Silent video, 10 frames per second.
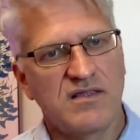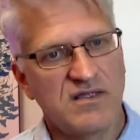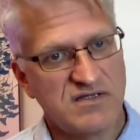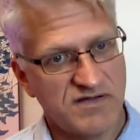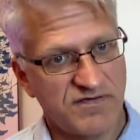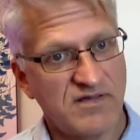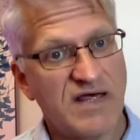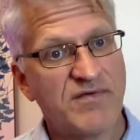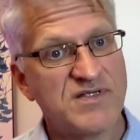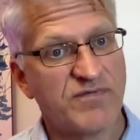the different
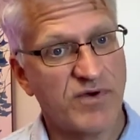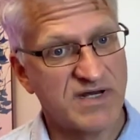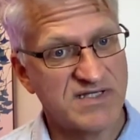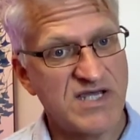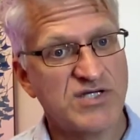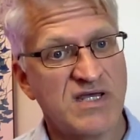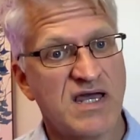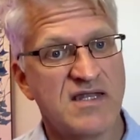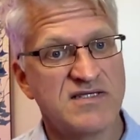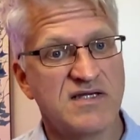levels of organization,
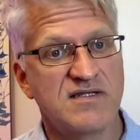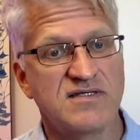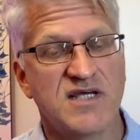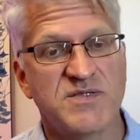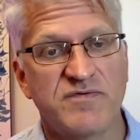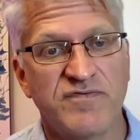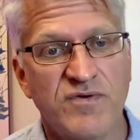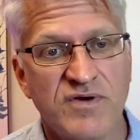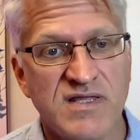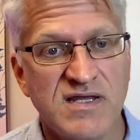again, as I discussed
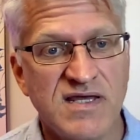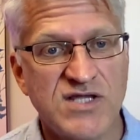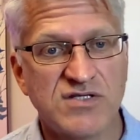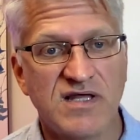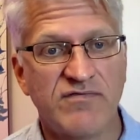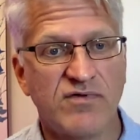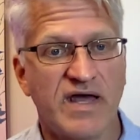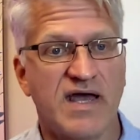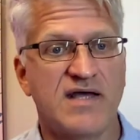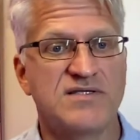before, and that each level
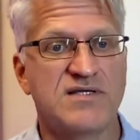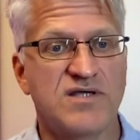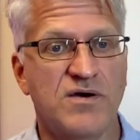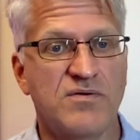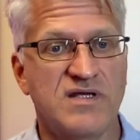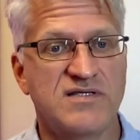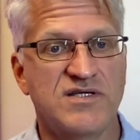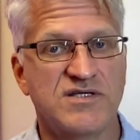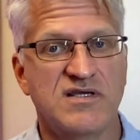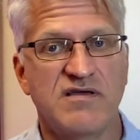has its own,
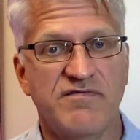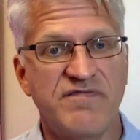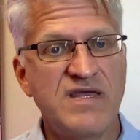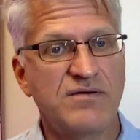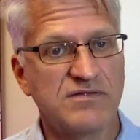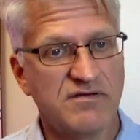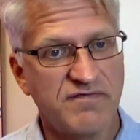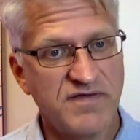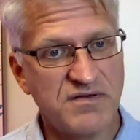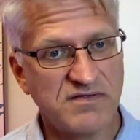essentially, field
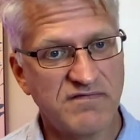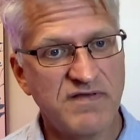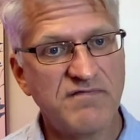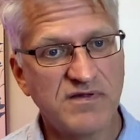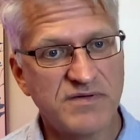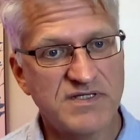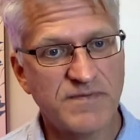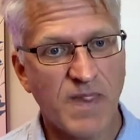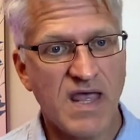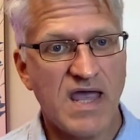of
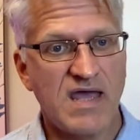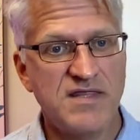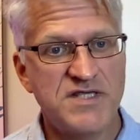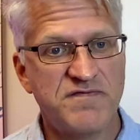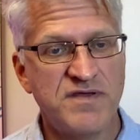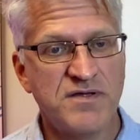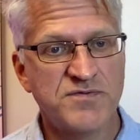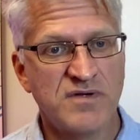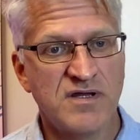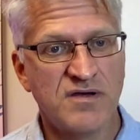influence. And these
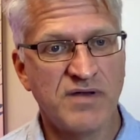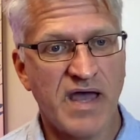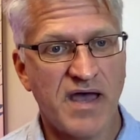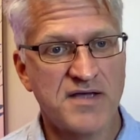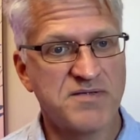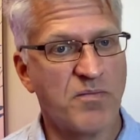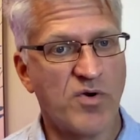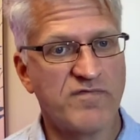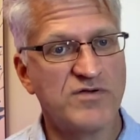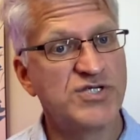fields were known as
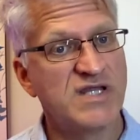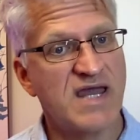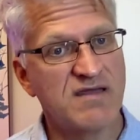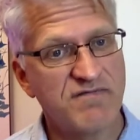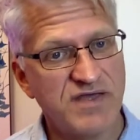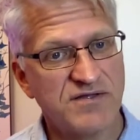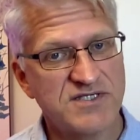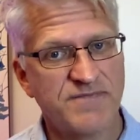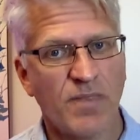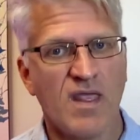morphogenetic fields.